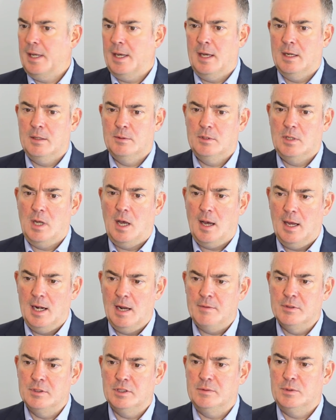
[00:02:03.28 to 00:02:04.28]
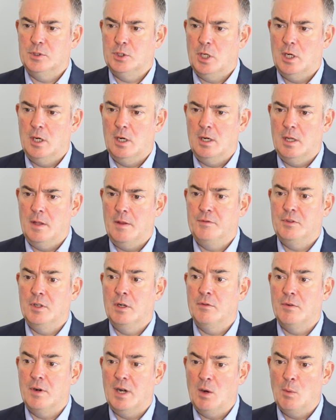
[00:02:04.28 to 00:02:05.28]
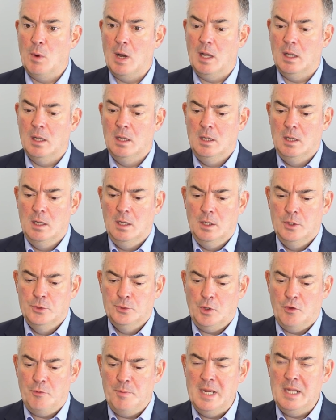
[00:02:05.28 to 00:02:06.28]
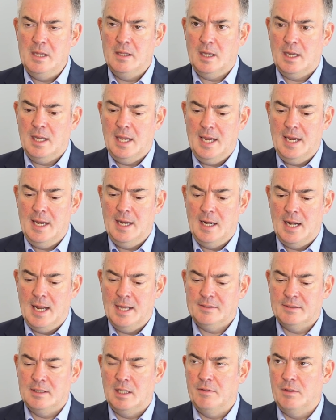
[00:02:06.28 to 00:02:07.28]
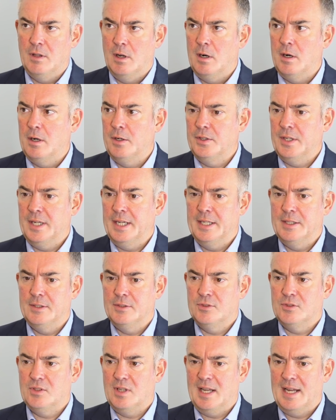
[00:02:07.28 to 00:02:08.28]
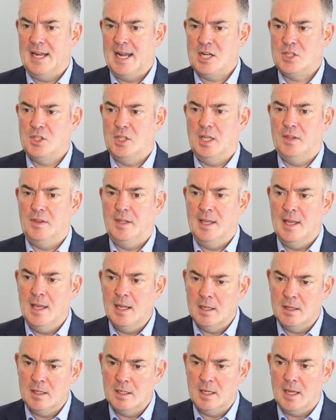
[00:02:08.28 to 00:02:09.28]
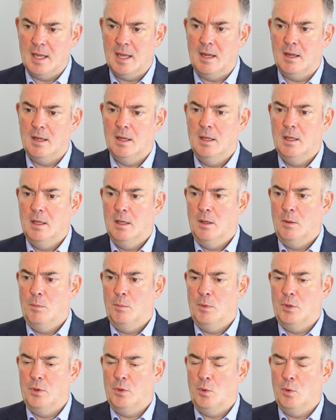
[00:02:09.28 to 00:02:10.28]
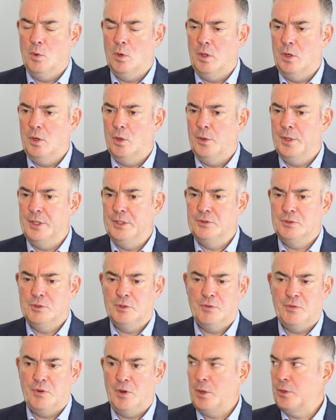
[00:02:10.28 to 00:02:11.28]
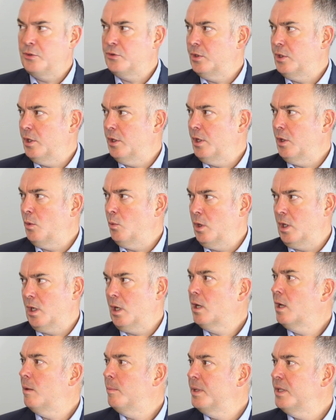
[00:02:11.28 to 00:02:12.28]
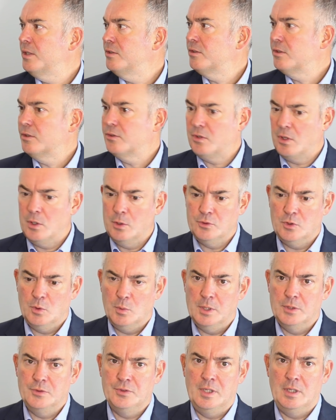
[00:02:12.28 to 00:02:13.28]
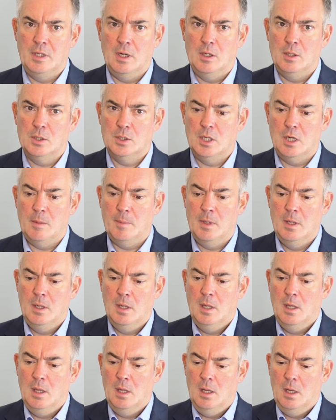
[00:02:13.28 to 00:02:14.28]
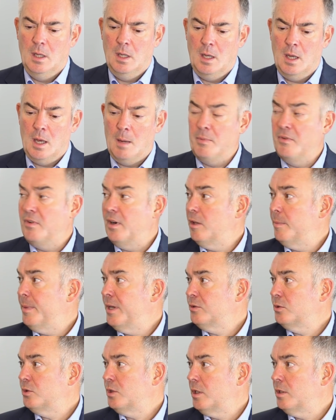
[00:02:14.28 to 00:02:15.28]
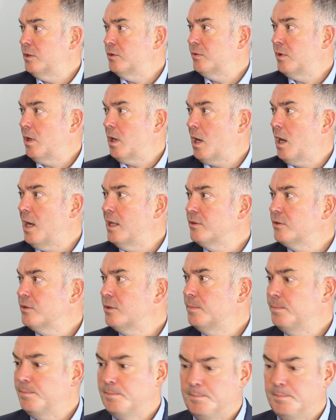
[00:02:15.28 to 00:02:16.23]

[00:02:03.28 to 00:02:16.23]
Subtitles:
at high levels of return and they've done very well. So for me, the key lesson I've learned is actually at the end of the day, with all of the noise, just focus on owning really good companies because those are the ones in the long term provide the best returns for our clients.